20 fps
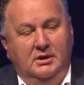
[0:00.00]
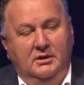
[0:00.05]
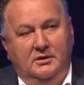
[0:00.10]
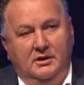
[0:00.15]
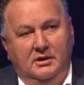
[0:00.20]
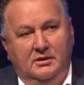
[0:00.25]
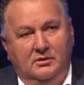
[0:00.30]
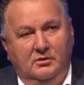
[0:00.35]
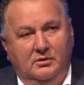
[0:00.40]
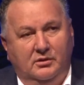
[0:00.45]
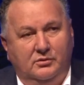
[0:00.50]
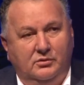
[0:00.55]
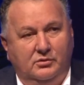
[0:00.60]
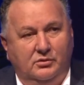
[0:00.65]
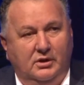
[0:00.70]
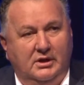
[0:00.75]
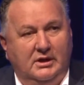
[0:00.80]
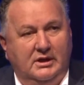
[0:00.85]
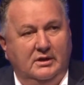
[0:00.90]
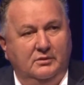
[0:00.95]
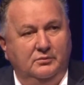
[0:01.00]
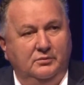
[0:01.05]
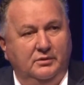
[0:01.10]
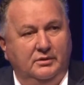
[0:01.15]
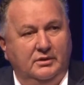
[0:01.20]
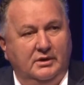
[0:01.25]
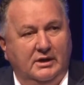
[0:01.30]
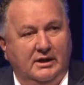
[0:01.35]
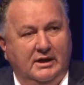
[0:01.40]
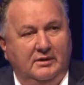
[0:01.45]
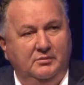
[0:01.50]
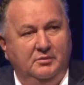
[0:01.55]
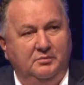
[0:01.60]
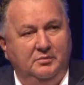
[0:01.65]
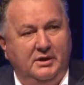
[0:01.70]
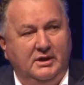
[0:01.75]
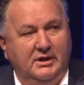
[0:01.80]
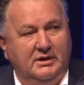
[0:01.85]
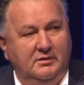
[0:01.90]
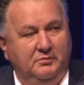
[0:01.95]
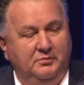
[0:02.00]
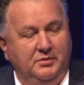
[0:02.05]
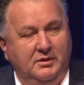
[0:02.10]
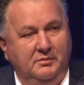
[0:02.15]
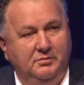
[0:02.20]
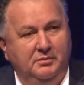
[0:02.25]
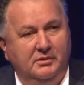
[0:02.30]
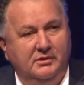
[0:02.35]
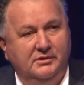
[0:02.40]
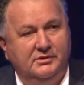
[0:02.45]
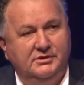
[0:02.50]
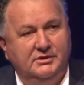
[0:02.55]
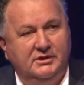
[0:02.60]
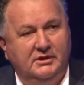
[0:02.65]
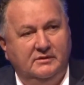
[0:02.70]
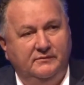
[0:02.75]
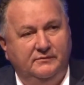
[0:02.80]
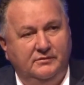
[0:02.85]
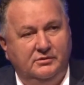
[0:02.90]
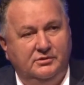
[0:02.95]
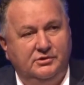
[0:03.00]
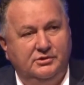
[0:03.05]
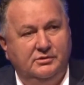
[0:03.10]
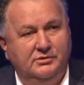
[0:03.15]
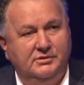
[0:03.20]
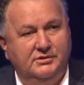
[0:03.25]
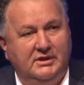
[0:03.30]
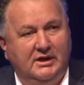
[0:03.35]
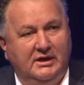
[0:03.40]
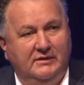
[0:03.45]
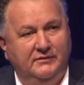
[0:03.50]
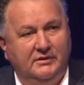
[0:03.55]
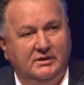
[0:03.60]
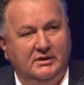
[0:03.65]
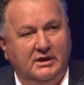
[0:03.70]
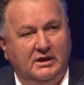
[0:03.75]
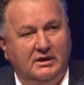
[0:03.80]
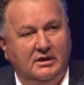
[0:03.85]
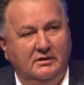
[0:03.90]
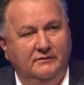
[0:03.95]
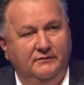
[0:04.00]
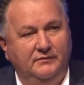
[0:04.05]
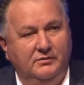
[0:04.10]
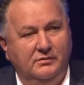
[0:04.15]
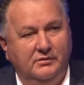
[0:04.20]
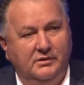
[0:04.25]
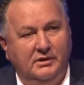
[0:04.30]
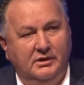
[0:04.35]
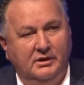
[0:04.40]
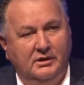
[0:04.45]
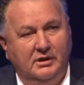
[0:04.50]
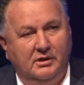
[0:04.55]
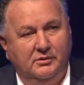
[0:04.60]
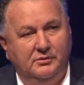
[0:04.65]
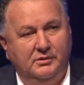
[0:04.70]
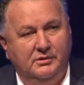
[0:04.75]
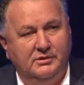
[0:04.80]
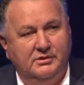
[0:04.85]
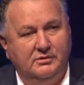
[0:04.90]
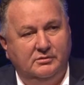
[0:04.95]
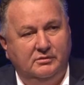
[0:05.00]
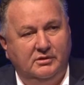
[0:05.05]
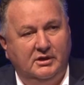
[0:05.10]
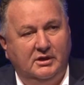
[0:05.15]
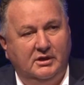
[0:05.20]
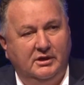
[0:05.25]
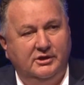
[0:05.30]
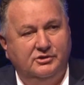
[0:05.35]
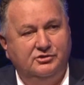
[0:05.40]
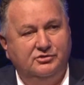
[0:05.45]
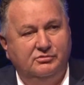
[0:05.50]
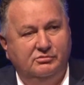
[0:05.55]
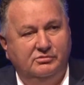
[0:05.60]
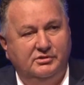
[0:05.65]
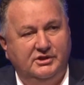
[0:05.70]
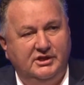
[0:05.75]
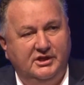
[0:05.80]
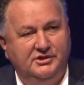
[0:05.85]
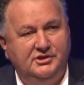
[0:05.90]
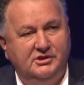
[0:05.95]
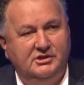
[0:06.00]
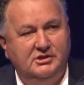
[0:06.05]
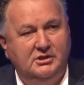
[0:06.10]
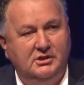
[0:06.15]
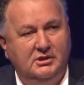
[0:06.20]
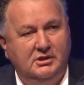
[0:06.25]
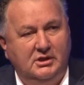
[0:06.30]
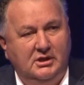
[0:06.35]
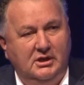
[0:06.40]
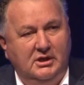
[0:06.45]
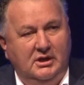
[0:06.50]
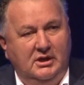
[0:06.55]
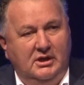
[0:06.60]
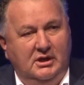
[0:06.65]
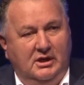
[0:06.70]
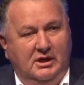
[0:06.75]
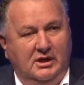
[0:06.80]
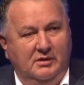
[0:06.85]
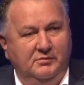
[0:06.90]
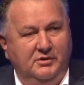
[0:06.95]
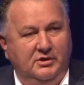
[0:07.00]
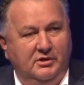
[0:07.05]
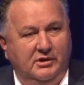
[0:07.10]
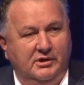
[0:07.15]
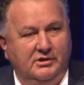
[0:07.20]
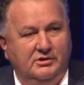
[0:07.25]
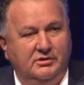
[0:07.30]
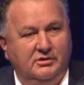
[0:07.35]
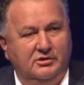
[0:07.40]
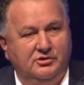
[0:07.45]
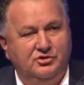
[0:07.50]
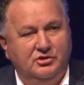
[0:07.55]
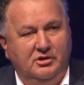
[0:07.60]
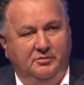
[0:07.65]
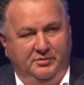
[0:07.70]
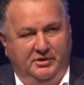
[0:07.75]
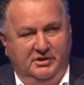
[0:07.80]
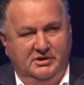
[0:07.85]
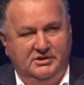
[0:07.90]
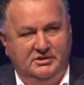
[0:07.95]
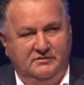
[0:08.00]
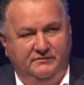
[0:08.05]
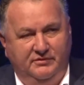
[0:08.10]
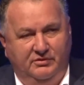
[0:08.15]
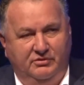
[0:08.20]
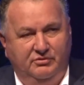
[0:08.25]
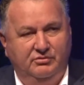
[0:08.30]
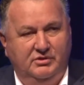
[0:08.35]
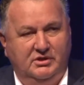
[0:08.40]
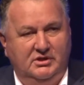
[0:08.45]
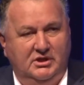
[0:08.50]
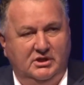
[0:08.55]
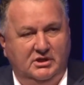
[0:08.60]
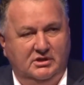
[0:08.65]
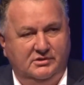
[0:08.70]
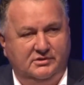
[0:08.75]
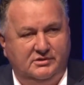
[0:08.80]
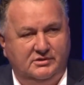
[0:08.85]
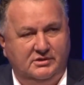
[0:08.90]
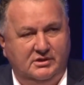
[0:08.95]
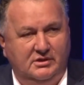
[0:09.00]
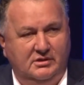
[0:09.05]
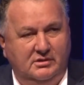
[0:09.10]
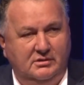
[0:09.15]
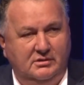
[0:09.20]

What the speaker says: then got hoha with the Labour Party people and said, if you choose David Cunliffe, you're going to go into the electoral desert. I'm going to the tropics for 3 years.